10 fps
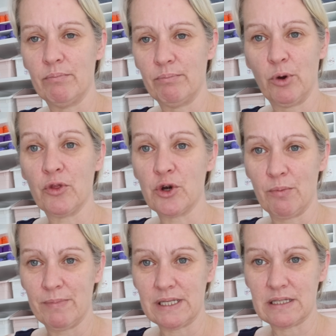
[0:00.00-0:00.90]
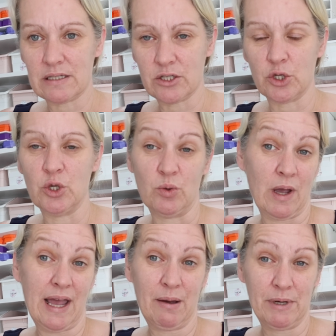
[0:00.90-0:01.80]
put the numbers to
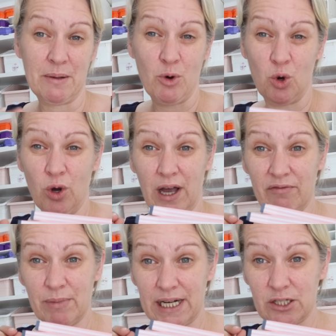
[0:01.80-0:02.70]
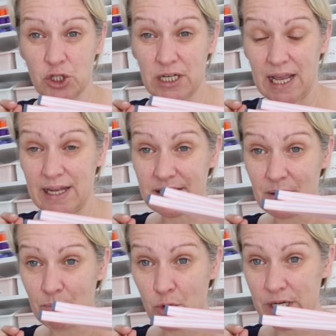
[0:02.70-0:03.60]
how many more I've managed to get
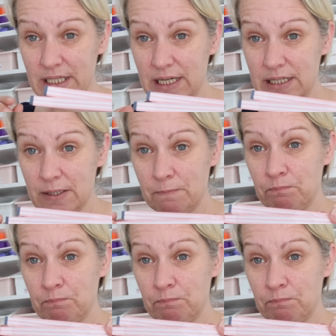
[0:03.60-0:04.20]
printed.